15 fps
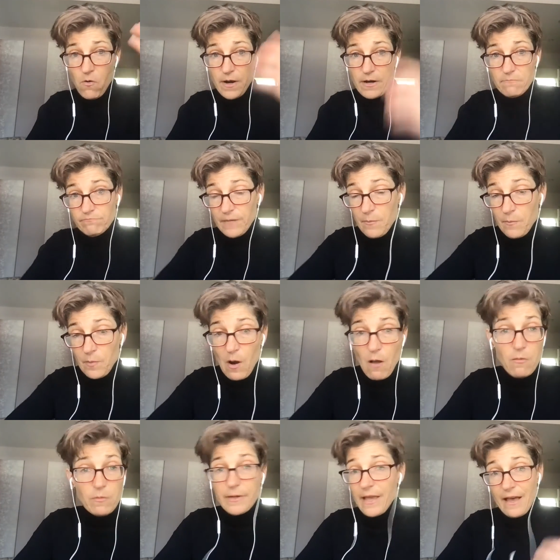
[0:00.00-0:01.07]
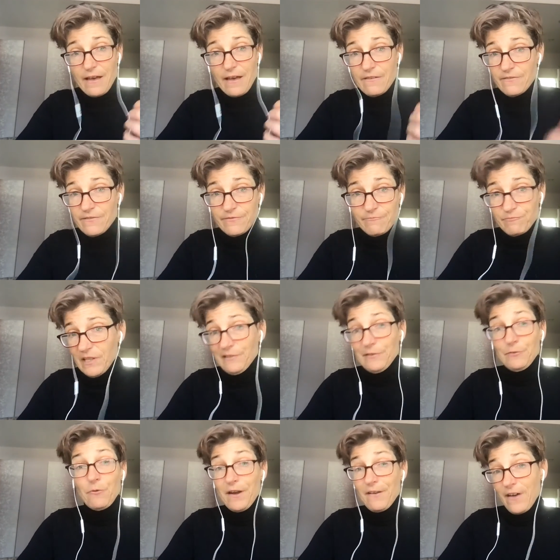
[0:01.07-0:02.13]
and I probably have that
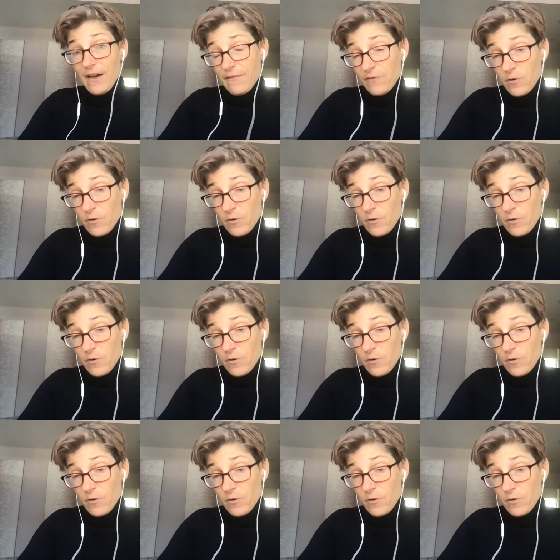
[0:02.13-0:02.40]
25